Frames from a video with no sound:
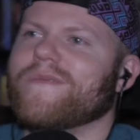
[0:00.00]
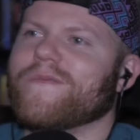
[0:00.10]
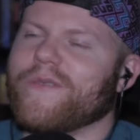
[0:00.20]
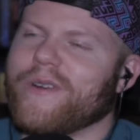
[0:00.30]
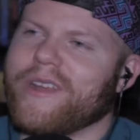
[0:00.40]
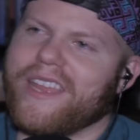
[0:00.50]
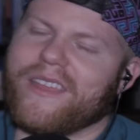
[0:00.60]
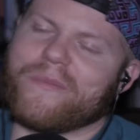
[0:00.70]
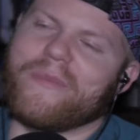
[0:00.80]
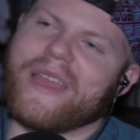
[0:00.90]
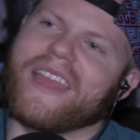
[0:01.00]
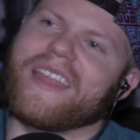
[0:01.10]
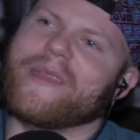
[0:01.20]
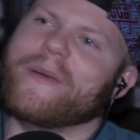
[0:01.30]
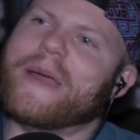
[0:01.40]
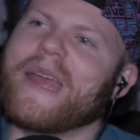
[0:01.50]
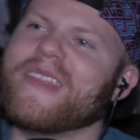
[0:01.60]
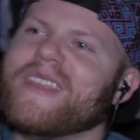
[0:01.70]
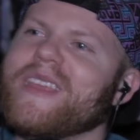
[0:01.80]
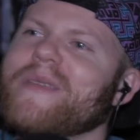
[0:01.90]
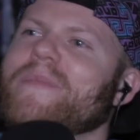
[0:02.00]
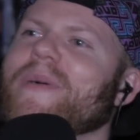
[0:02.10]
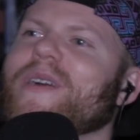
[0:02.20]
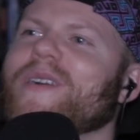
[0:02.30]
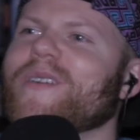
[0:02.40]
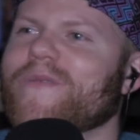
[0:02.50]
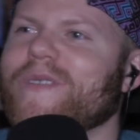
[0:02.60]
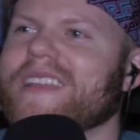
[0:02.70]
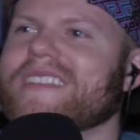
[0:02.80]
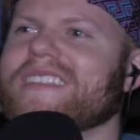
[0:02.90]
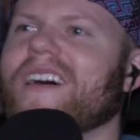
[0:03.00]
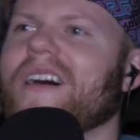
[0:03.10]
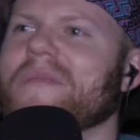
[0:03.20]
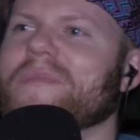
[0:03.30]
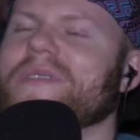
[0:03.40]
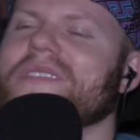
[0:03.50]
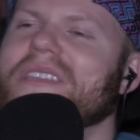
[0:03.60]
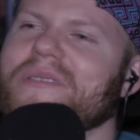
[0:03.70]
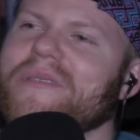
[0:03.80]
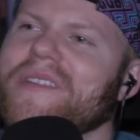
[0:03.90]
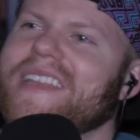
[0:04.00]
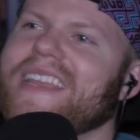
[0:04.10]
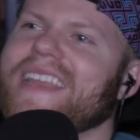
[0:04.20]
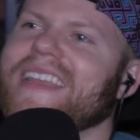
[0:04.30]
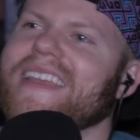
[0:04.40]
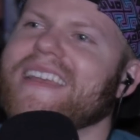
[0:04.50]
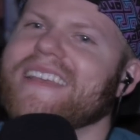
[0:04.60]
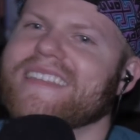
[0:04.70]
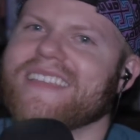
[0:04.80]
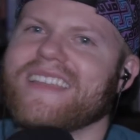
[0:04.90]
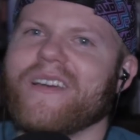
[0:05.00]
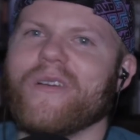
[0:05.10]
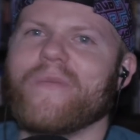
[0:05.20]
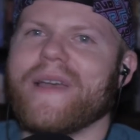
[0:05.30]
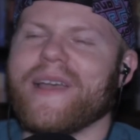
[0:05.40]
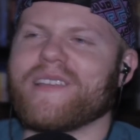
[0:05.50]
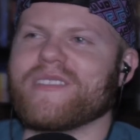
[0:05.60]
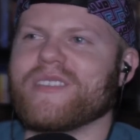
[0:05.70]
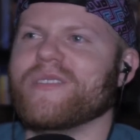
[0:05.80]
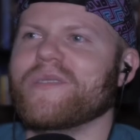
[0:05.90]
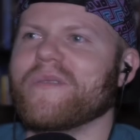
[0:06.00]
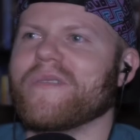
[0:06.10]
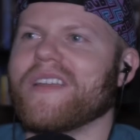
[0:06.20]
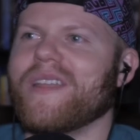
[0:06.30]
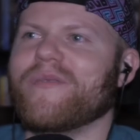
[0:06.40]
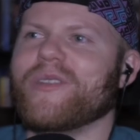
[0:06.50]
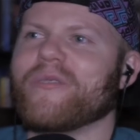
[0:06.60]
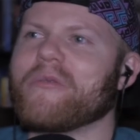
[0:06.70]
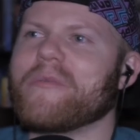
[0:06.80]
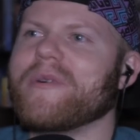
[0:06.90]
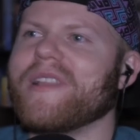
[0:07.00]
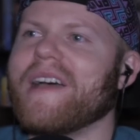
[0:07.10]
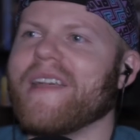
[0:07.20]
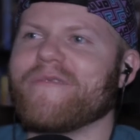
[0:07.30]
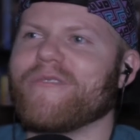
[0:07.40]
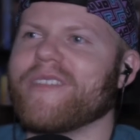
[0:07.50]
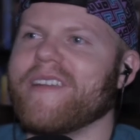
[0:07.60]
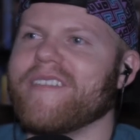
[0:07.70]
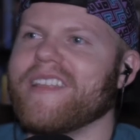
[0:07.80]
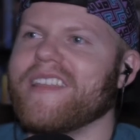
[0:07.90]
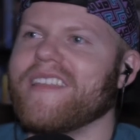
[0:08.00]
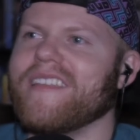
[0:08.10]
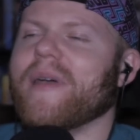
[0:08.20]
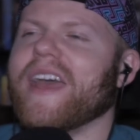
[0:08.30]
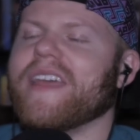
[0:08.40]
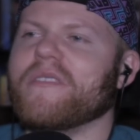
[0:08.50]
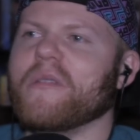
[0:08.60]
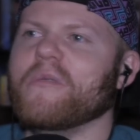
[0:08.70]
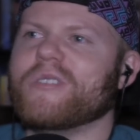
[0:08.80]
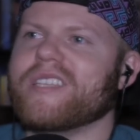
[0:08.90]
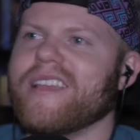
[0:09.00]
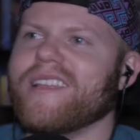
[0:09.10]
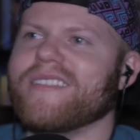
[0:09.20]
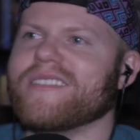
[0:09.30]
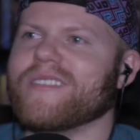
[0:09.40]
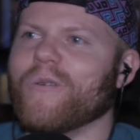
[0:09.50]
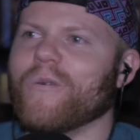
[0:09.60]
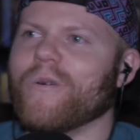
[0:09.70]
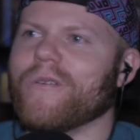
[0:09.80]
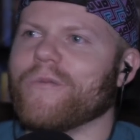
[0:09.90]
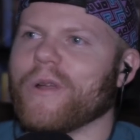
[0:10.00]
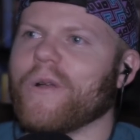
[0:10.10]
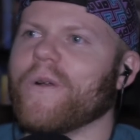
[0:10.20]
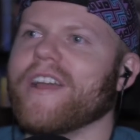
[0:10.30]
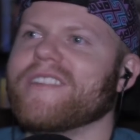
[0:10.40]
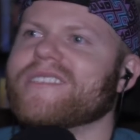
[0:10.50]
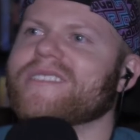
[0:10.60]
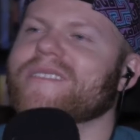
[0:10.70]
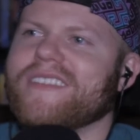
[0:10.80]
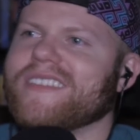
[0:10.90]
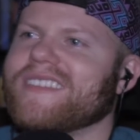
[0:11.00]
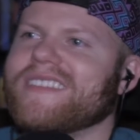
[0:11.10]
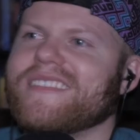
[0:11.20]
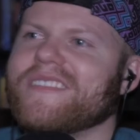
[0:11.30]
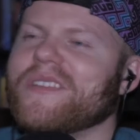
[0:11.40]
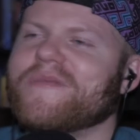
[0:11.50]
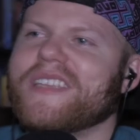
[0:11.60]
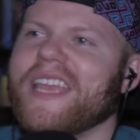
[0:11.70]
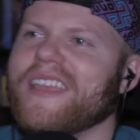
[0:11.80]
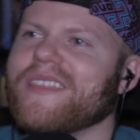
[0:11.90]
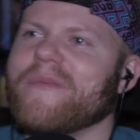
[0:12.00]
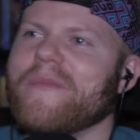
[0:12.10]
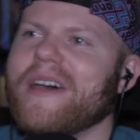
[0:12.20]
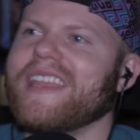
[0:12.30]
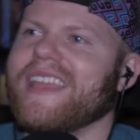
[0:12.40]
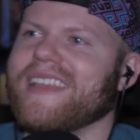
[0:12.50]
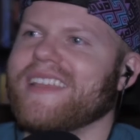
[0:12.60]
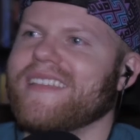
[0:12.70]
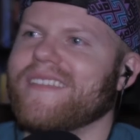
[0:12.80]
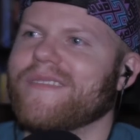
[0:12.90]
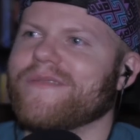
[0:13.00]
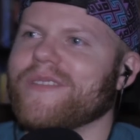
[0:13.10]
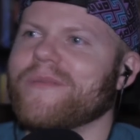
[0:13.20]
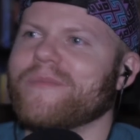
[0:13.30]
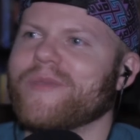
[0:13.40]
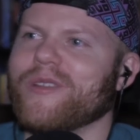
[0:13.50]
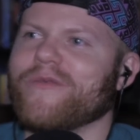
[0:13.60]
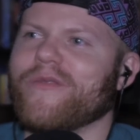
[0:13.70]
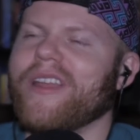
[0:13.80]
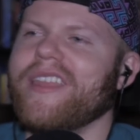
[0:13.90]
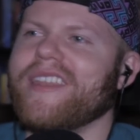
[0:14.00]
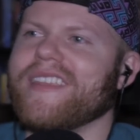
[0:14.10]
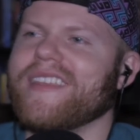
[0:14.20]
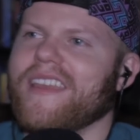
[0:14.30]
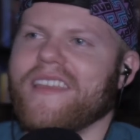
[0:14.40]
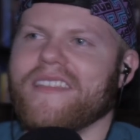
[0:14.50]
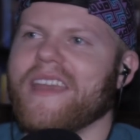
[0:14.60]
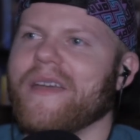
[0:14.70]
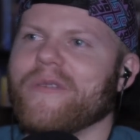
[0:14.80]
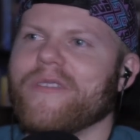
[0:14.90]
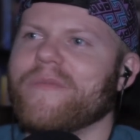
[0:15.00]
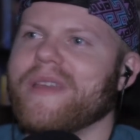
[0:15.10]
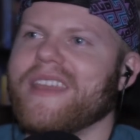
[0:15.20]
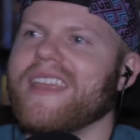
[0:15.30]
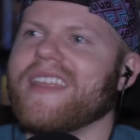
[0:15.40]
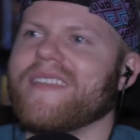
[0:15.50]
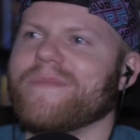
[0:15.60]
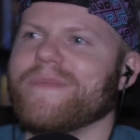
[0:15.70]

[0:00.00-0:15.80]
Freak, man, you had the perfect opportunity to go back to kind of a normal life without any bad loose ends or regrets. Just could have taken the money from your friend, and that would have been it.